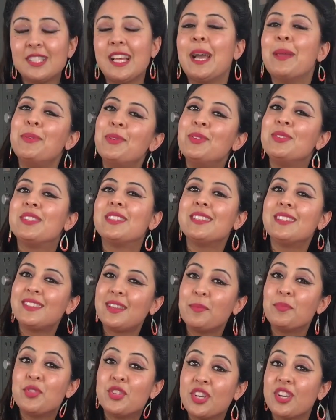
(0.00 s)
I'm using
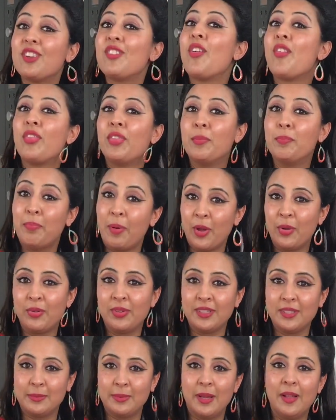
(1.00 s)
some chicken on the bone
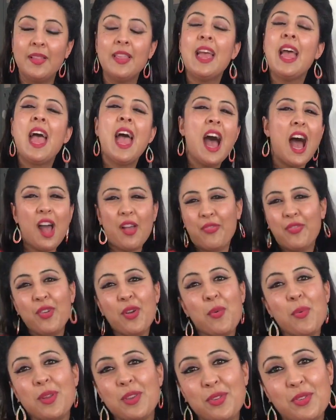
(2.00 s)
as well. I feel
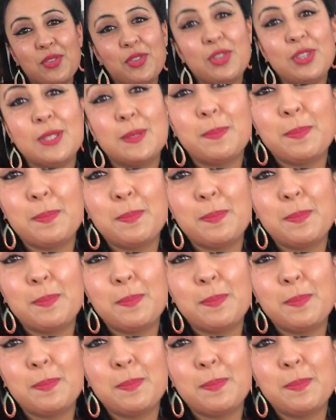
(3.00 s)
when you use